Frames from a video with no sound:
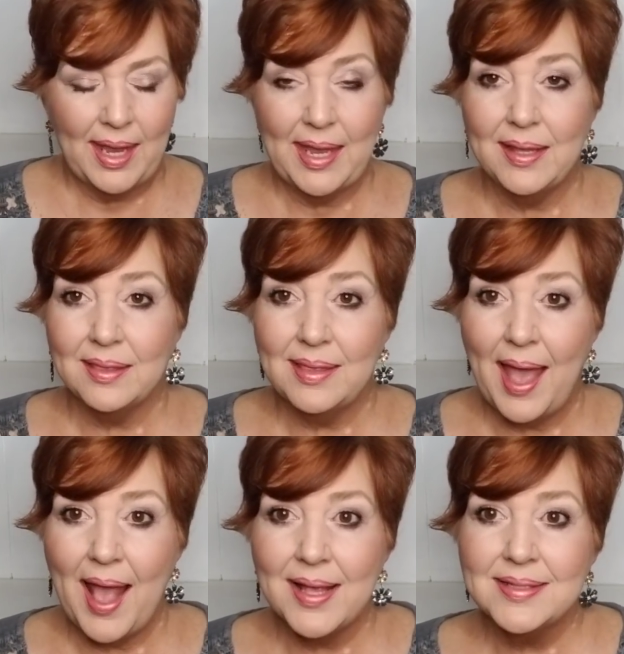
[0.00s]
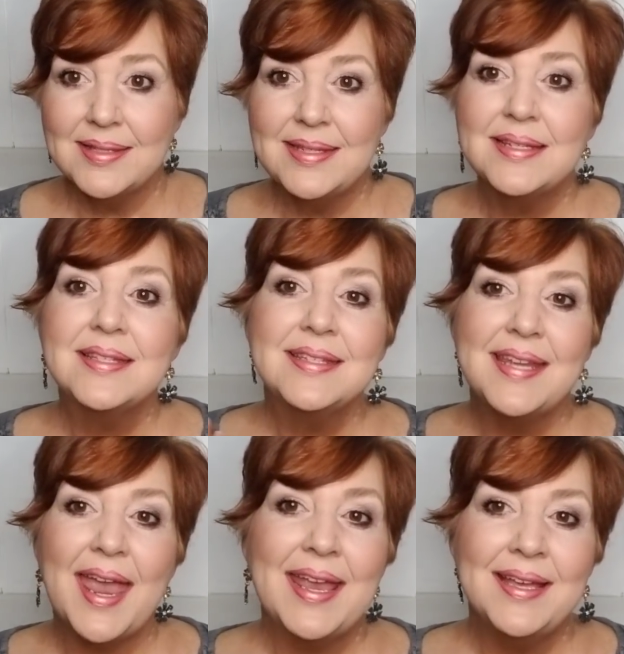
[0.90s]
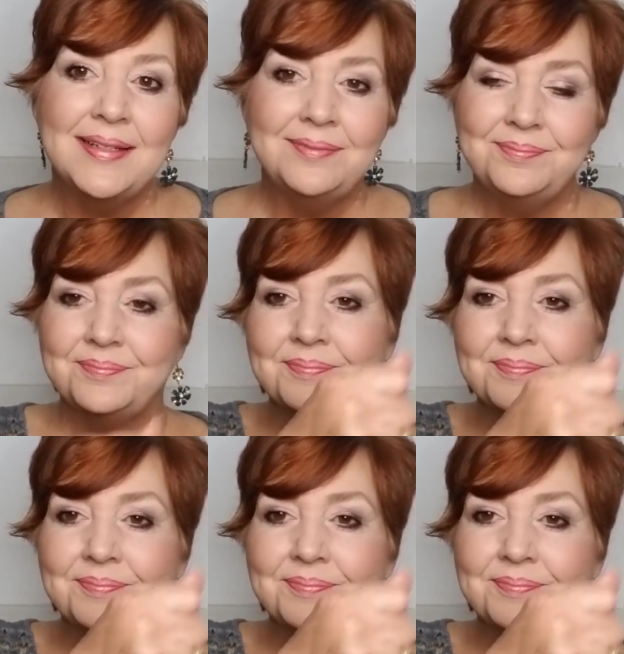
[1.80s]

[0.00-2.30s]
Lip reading: It lasts, this tan,